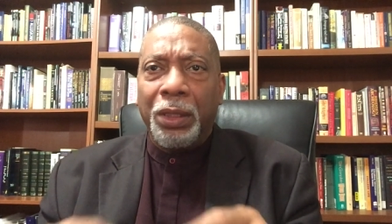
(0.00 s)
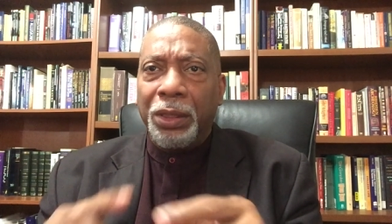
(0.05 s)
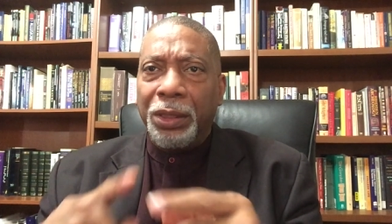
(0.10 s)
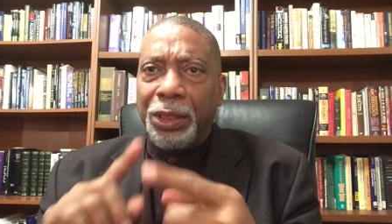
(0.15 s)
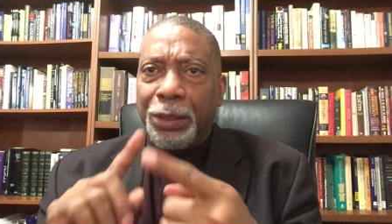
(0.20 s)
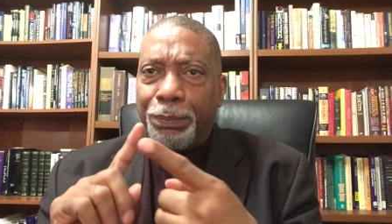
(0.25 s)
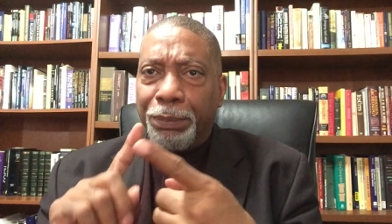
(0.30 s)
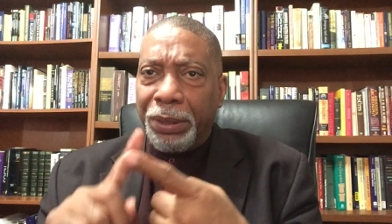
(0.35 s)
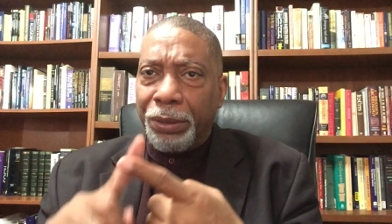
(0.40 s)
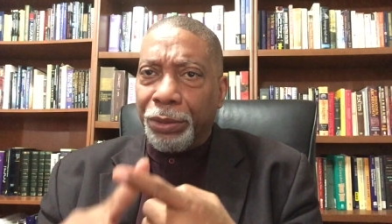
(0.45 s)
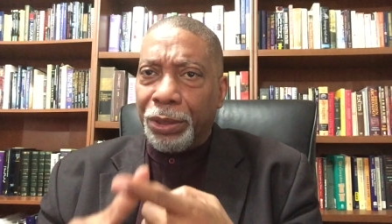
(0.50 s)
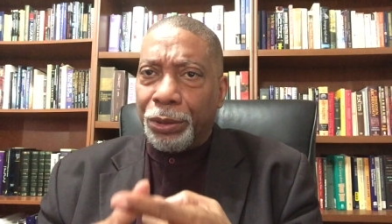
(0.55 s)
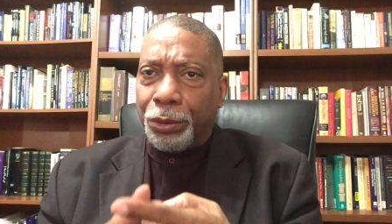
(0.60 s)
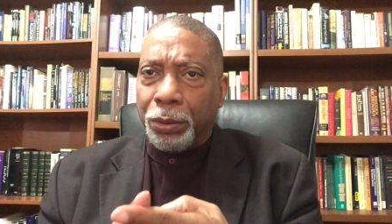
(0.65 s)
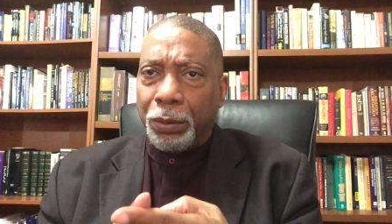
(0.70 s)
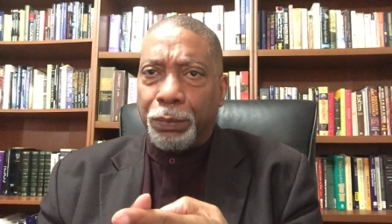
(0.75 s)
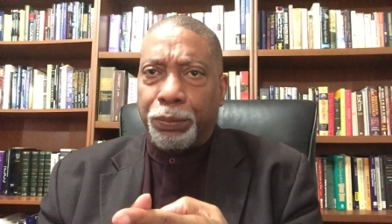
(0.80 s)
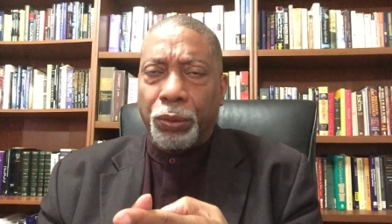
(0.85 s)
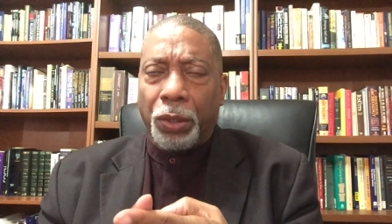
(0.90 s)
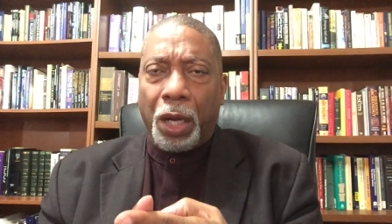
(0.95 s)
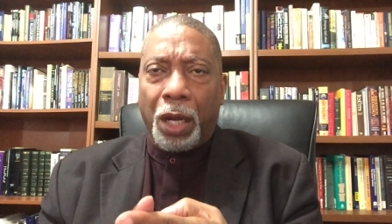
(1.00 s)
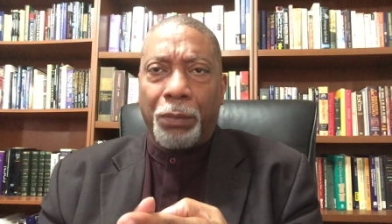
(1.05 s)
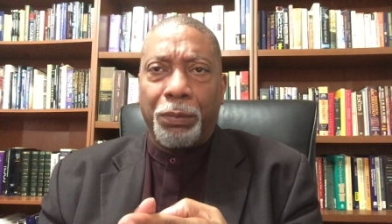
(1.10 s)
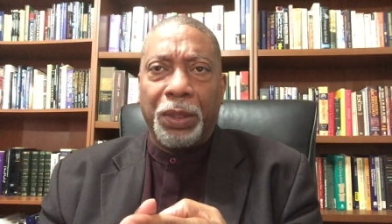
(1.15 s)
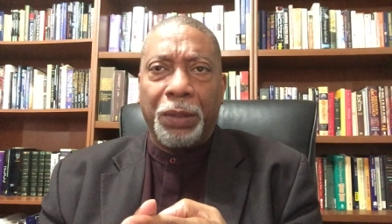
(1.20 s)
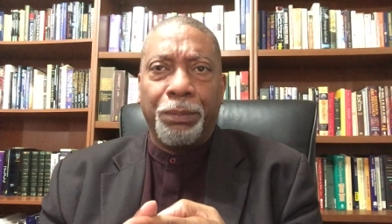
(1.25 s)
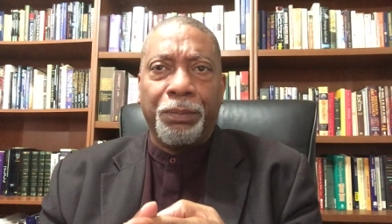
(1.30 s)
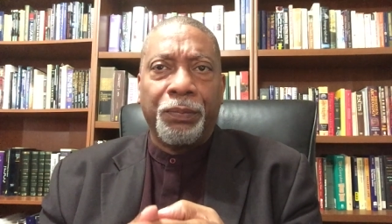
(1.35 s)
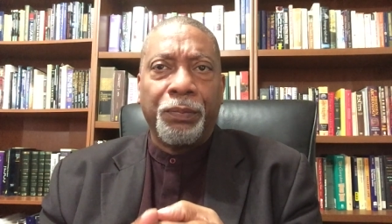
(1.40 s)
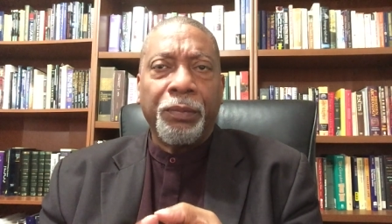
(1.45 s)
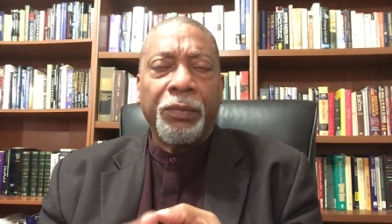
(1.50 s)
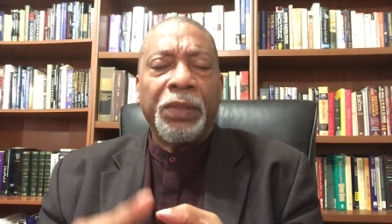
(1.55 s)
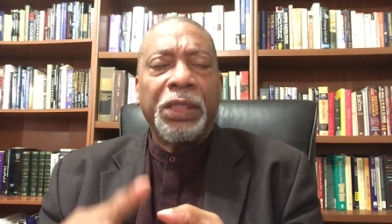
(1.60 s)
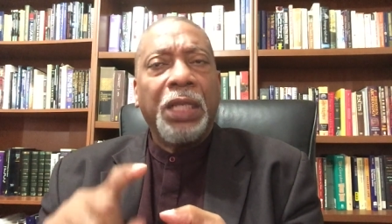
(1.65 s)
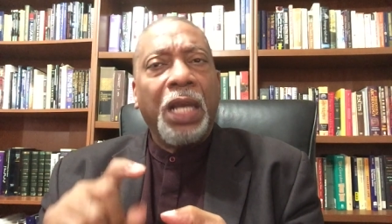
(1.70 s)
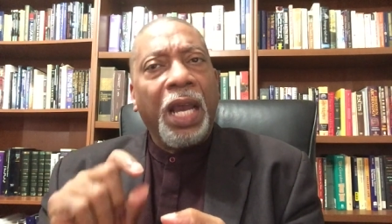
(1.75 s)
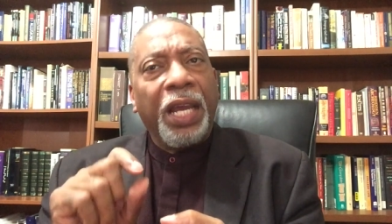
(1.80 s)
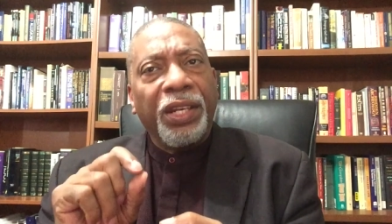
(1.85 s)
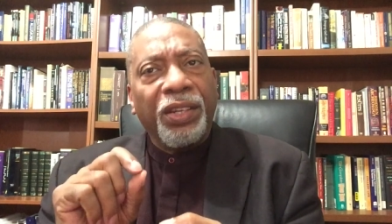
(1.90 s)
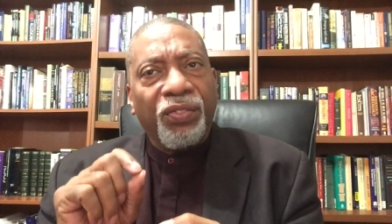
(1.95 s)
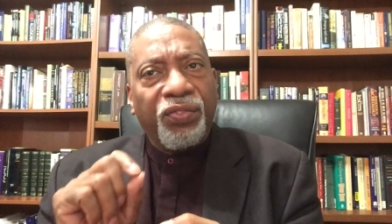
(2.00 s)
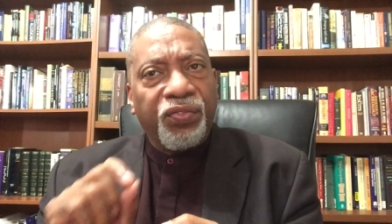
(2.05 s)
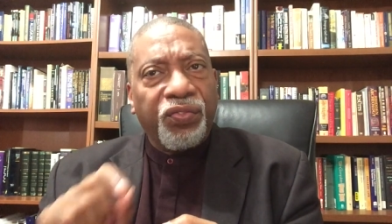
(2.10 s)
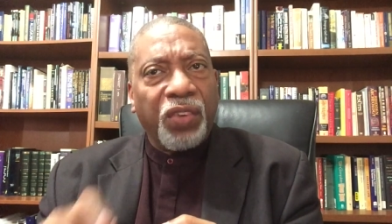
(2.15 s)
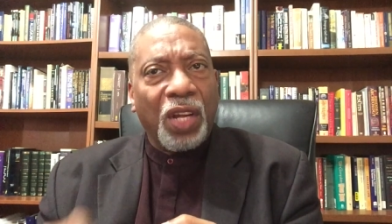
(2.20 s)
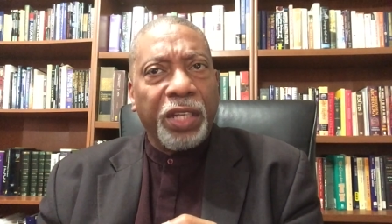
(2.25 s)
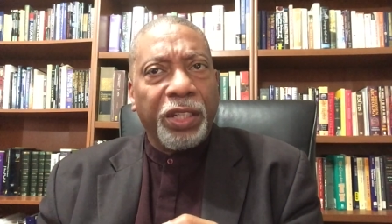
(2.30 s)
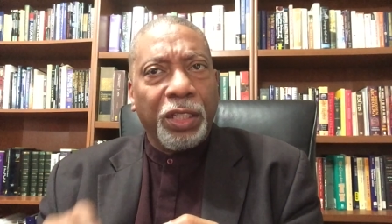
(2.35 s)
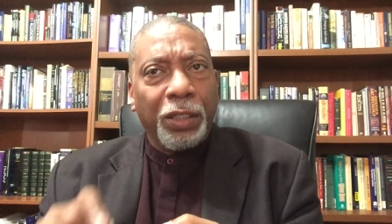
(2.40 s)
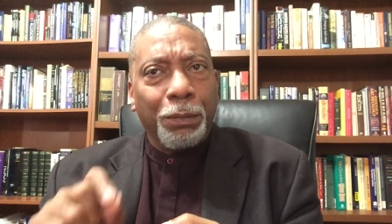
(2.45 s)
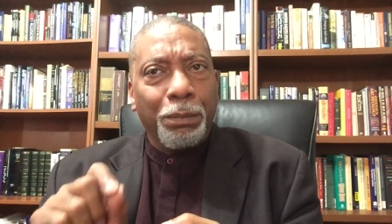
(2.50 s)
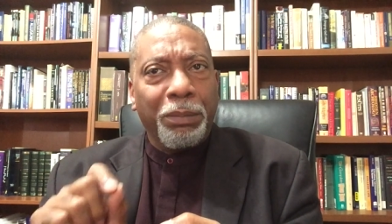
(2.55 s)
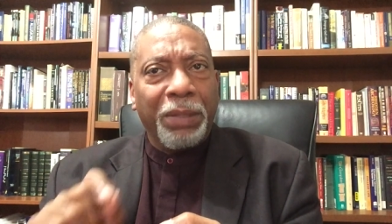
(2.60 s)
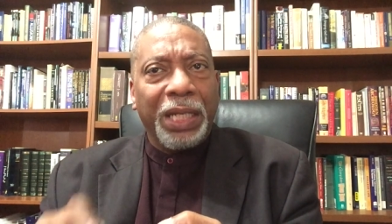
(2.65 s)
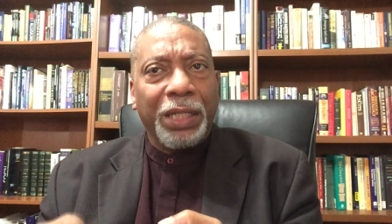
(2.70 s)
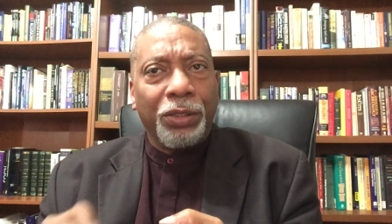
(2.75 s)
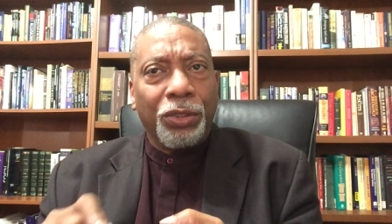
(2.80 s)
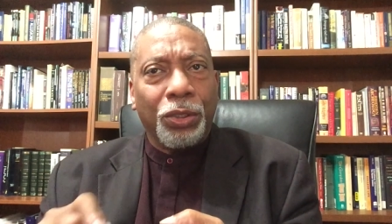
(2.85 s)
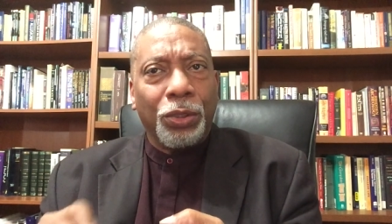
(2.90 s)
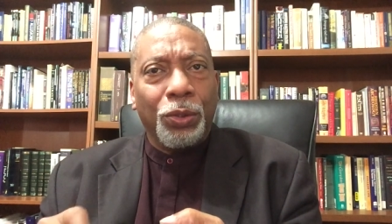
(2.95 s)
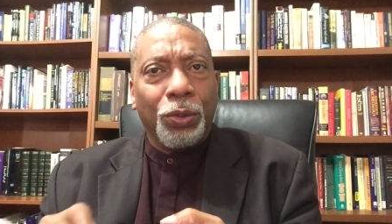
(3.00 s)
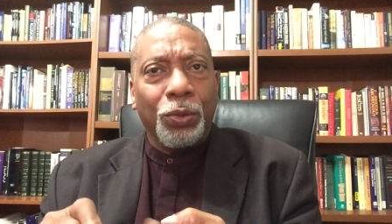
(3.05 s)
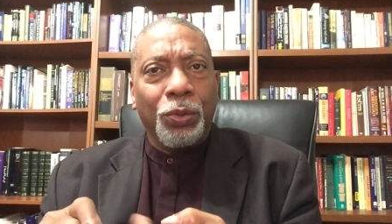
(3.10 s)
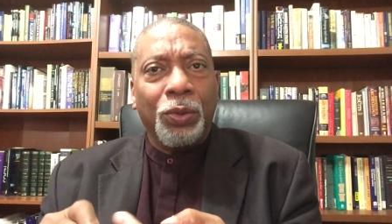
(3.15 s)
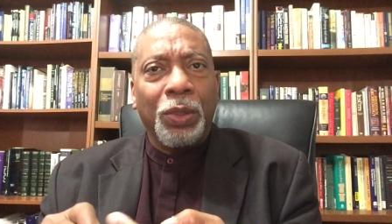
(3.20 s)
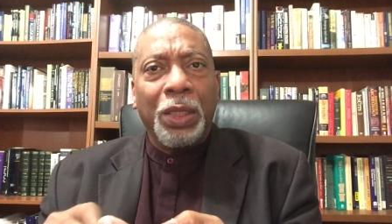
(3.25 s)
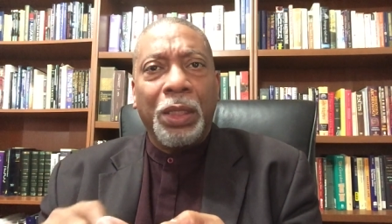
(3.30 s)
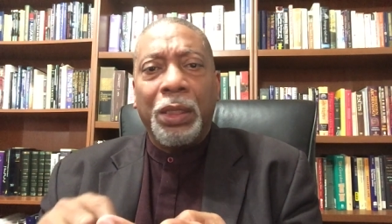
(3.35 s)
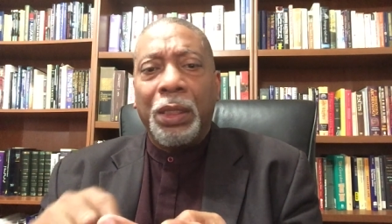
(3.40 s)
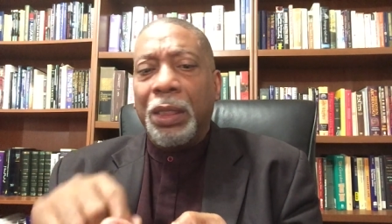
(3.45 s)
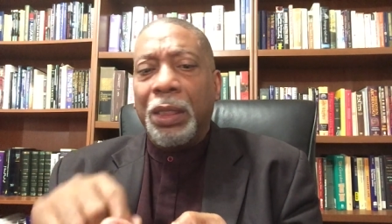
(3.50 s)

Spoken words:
spiritual problem and a fundamental